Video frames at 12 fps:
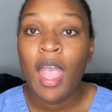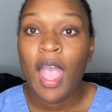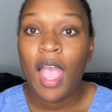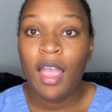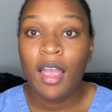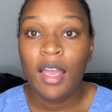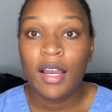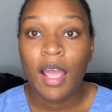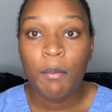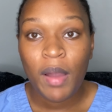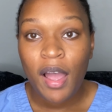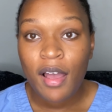and at
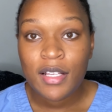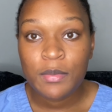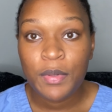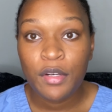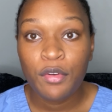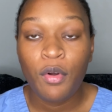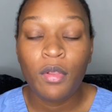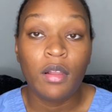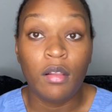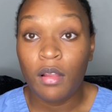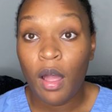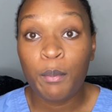my hospital
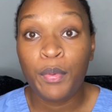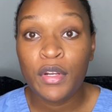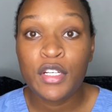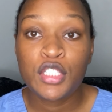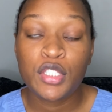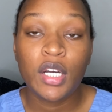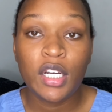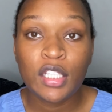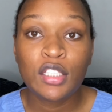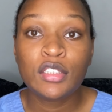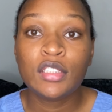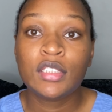I'm pretty sure
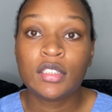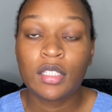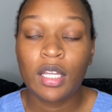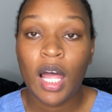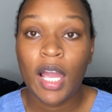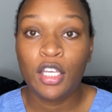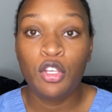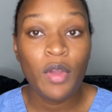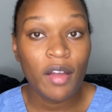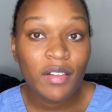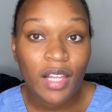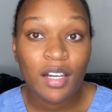others, like you
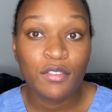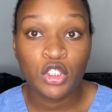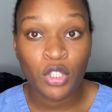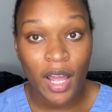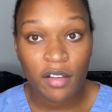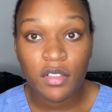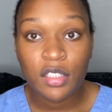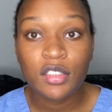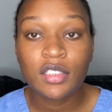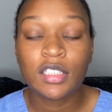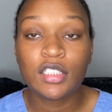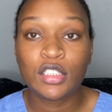have a lot of travelers,
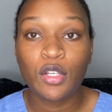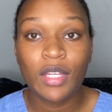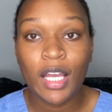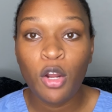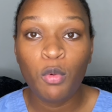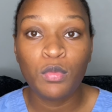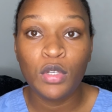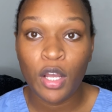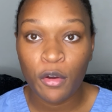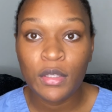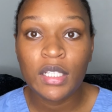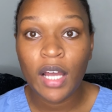so they don't
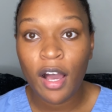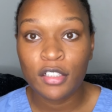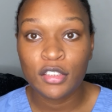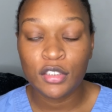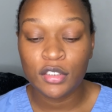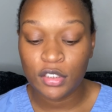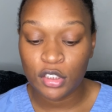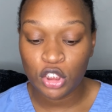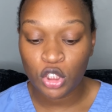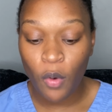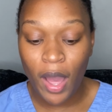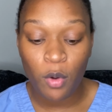know the doctors.
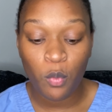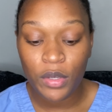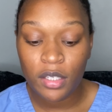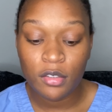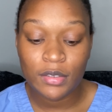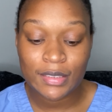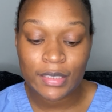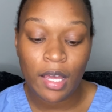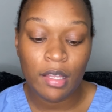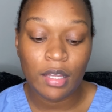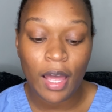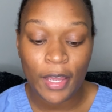So I will
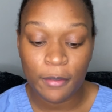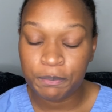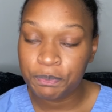say like,